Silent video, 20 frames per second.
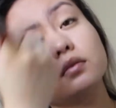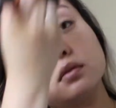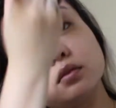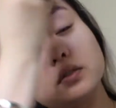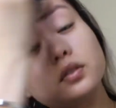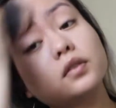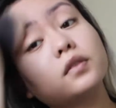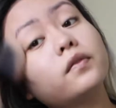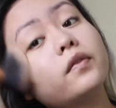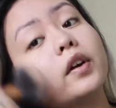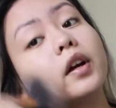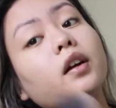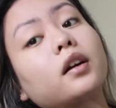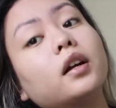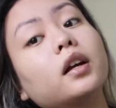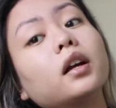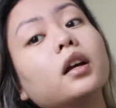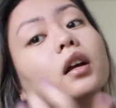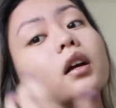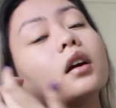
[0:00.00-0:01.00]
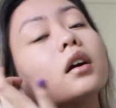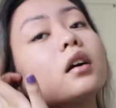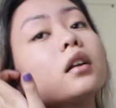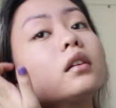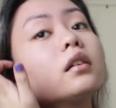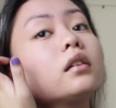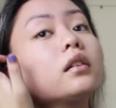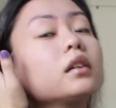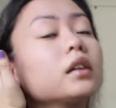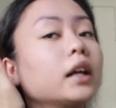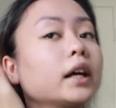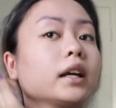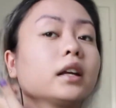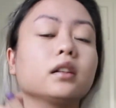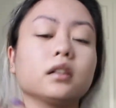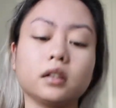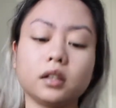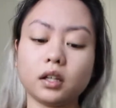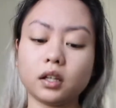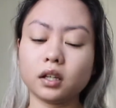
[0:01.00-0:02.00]
just very
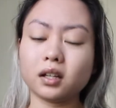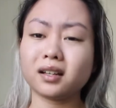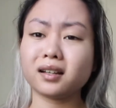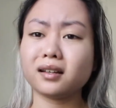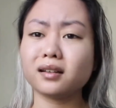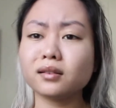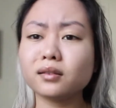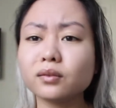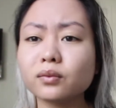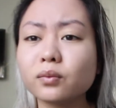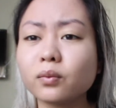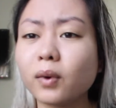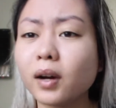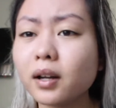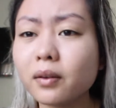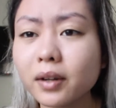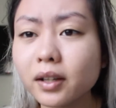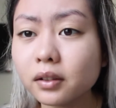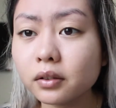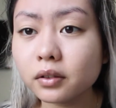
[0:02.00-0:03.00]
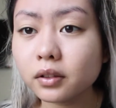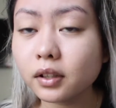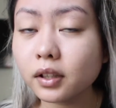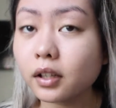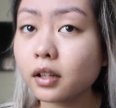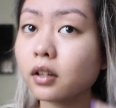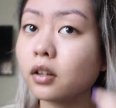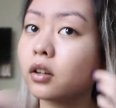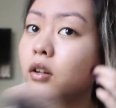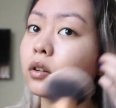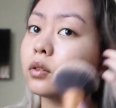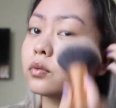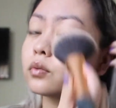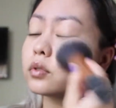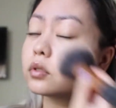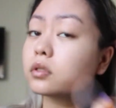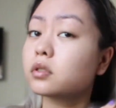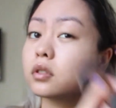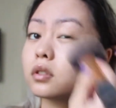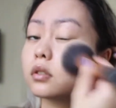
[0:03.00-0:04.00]
lightly. Why do I look like a
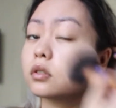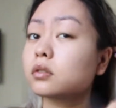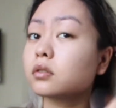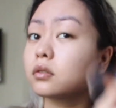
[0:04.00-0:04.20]
ghost?